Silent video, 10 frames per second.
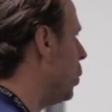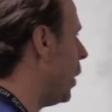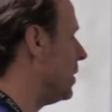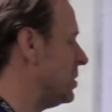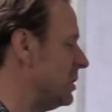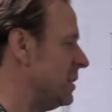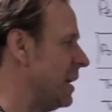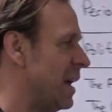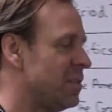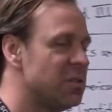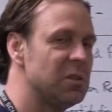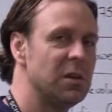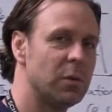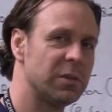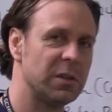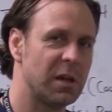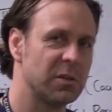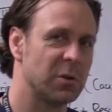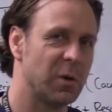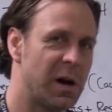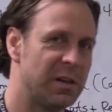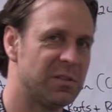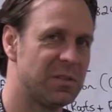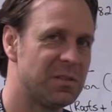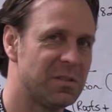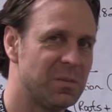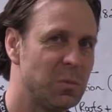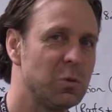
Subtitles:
Washington has to deal with another crisis,